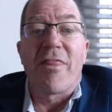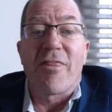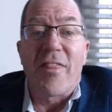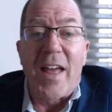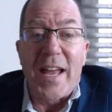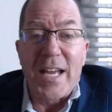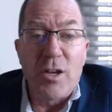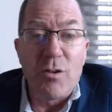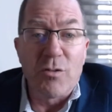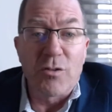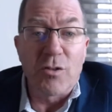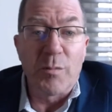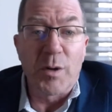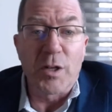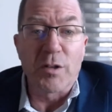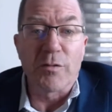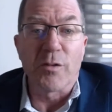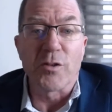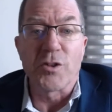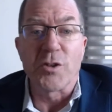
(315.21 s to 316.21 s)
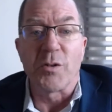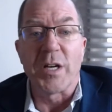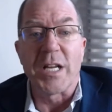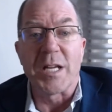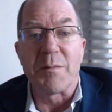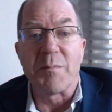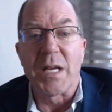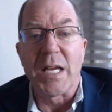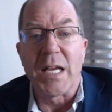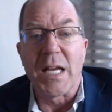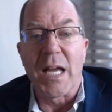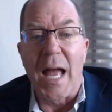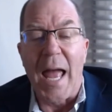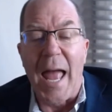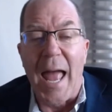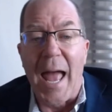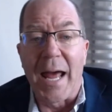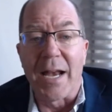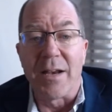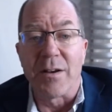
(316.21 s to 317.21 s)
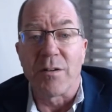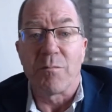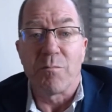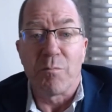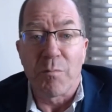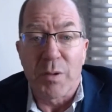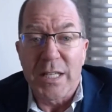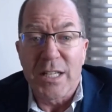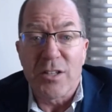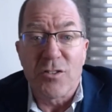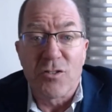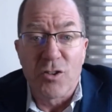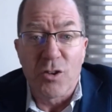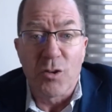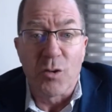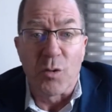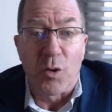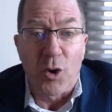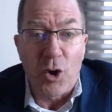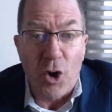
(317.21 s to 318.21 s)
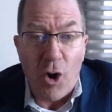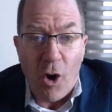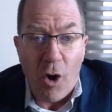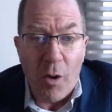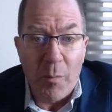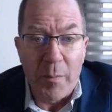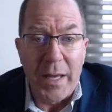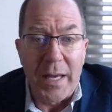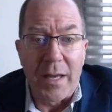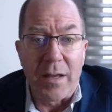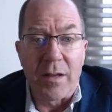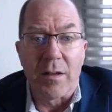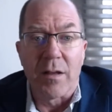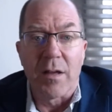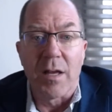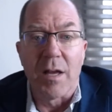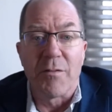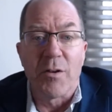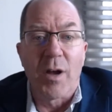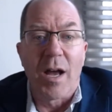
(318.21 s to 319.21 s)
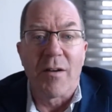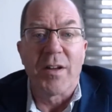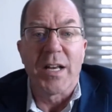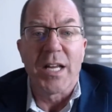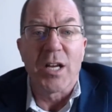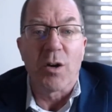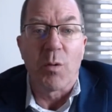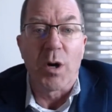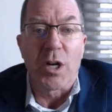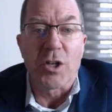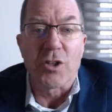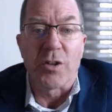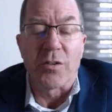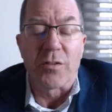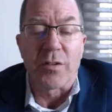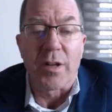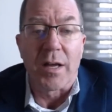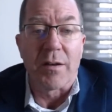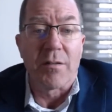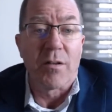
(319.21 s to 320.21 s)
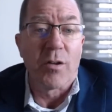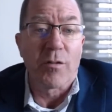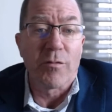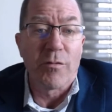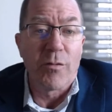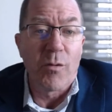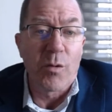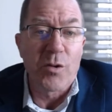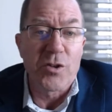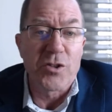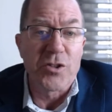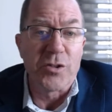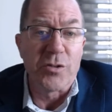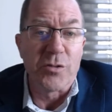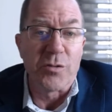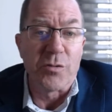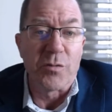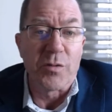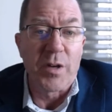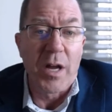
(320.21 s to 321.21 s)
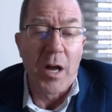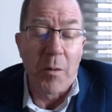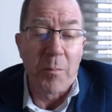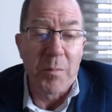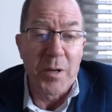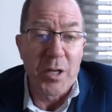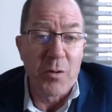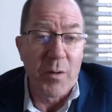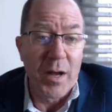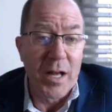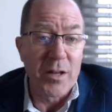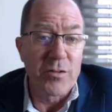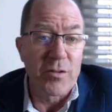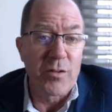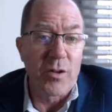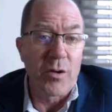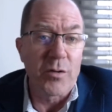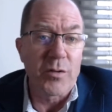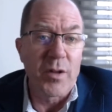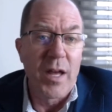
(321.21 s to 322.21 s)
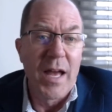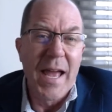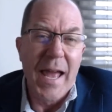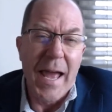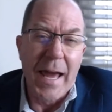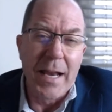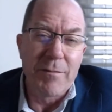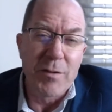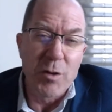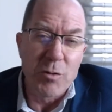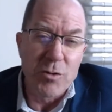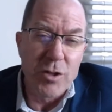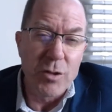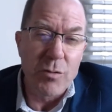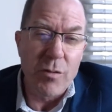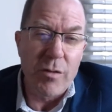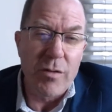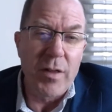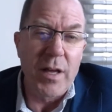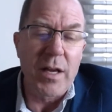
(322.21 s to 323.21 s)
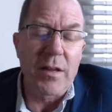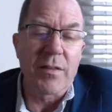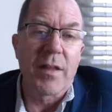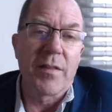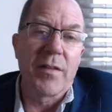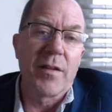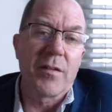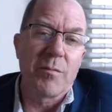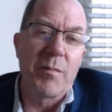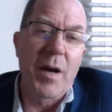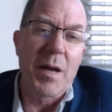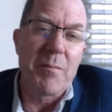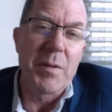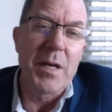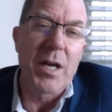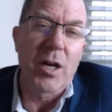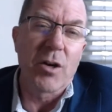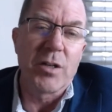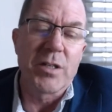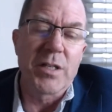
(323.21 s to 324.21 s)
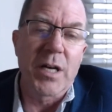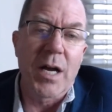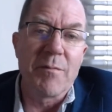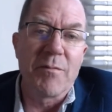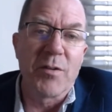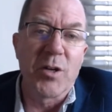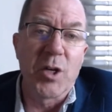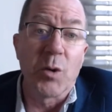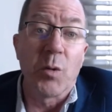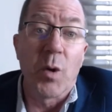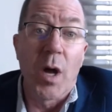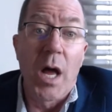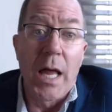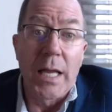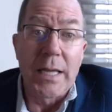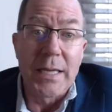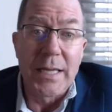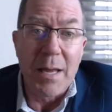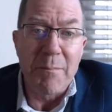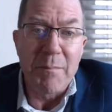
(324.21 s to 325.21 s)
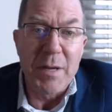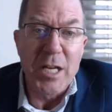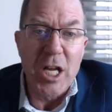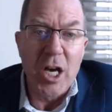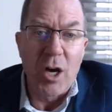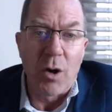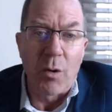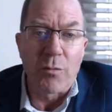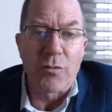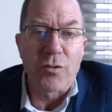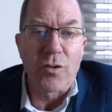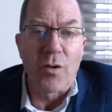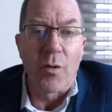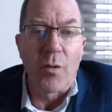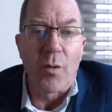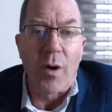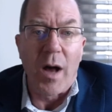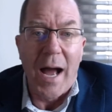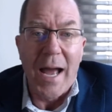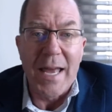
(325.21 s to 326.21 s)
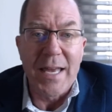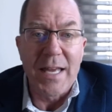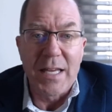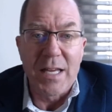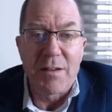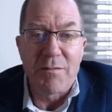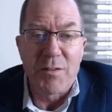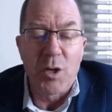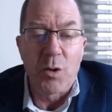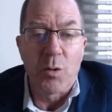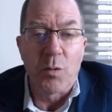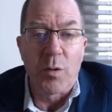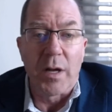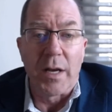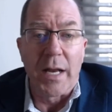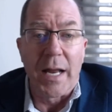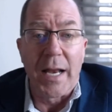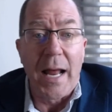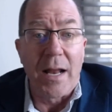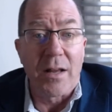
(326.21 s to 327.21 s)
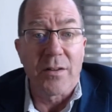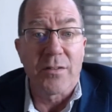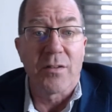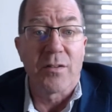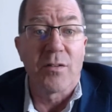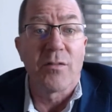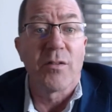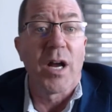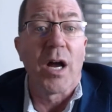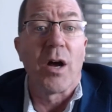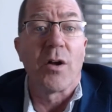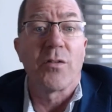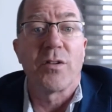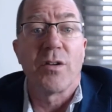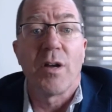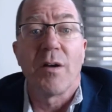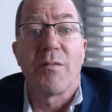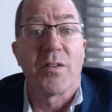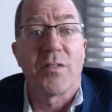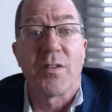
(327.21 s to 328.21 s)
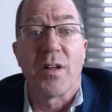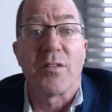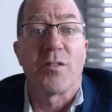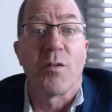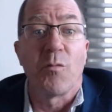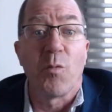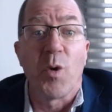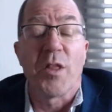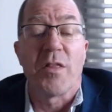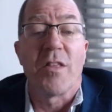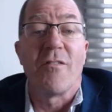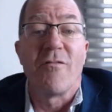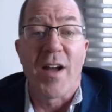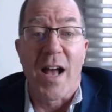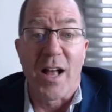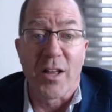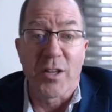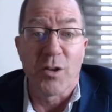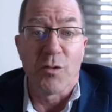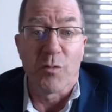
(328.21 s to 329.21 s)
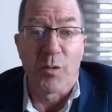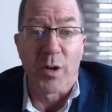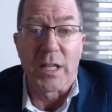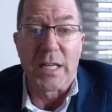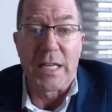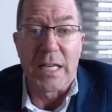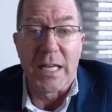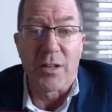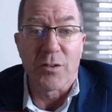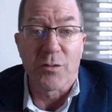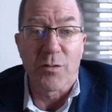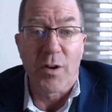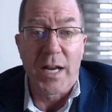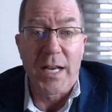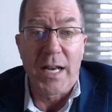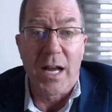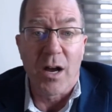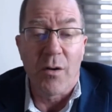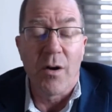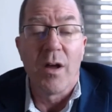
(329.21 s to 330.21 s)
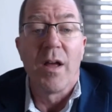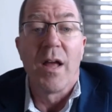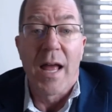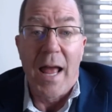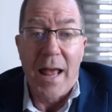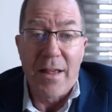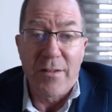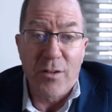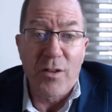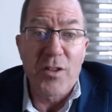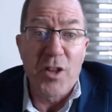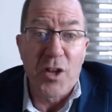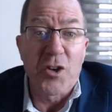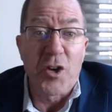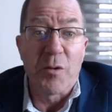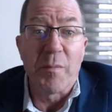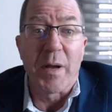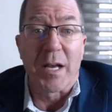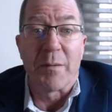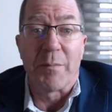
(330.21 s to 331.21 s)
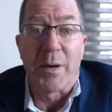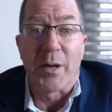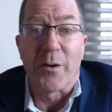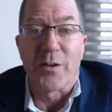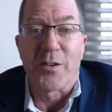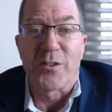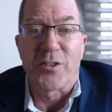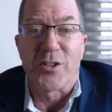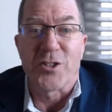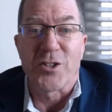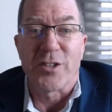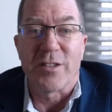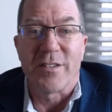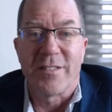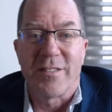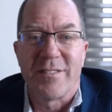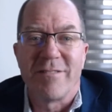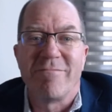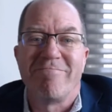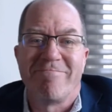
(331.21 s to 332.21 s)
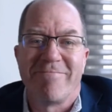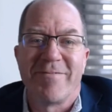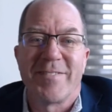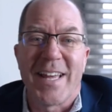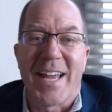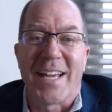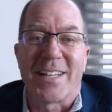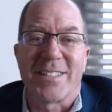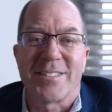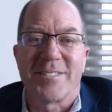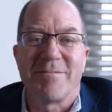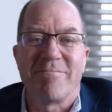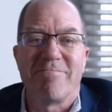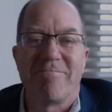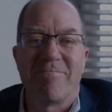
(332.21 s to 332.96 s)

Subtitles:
Thank you so much for joining me, and please do call me if you have any questions. I look forward to helping you answer those. And if you do think that this might be a good time for you, let me know so I can give you an analysis of your house so you have a sense of what the value really is right now so that you can make a better decision. Thanks.